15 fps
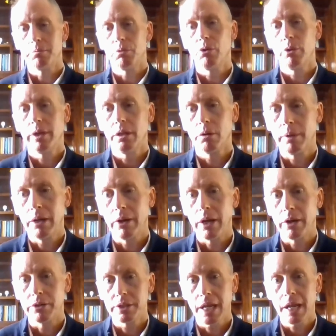point around
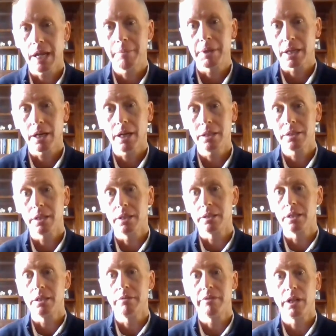entertainment content
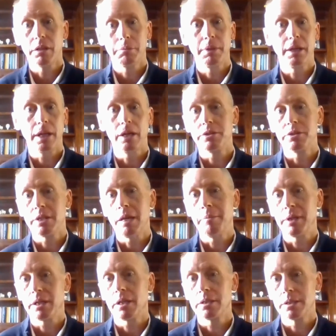and developing entertainment
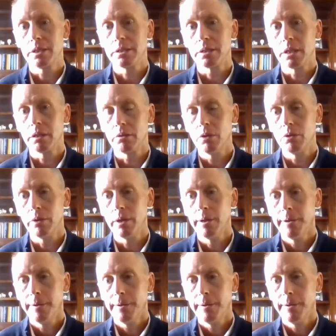content on our own.